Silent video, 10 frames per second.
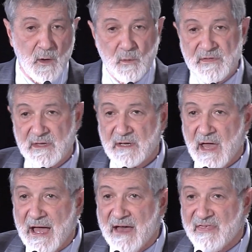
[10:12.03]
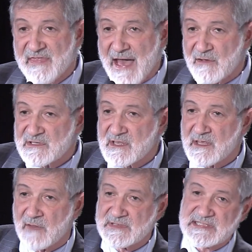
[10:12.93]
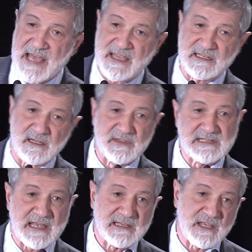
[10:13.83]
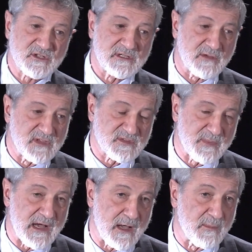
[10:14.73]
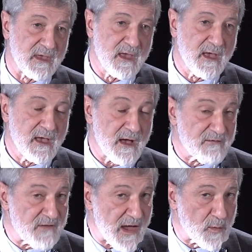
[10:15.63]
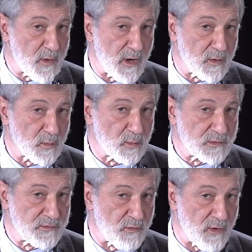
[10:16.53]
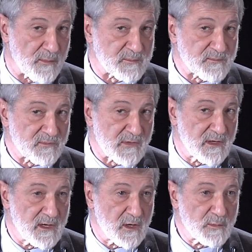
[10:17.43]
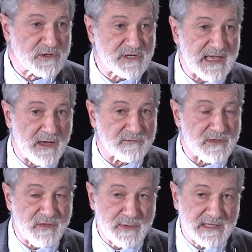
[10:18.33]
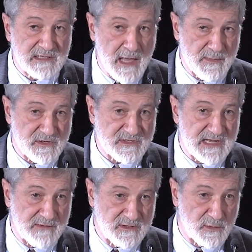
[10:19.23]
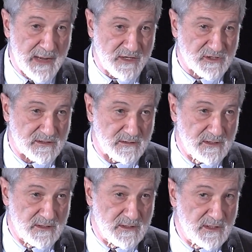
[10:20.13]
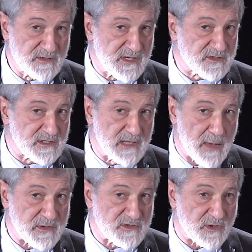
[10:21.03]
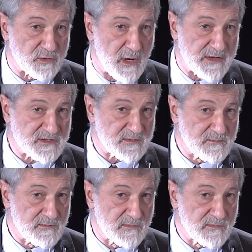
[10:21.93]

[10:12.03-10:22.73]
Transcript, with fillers: Within a thousandth of a second of the detonation of this bomb, a fireball would form, reaching out for three kilometers in every direction, six kilometers across.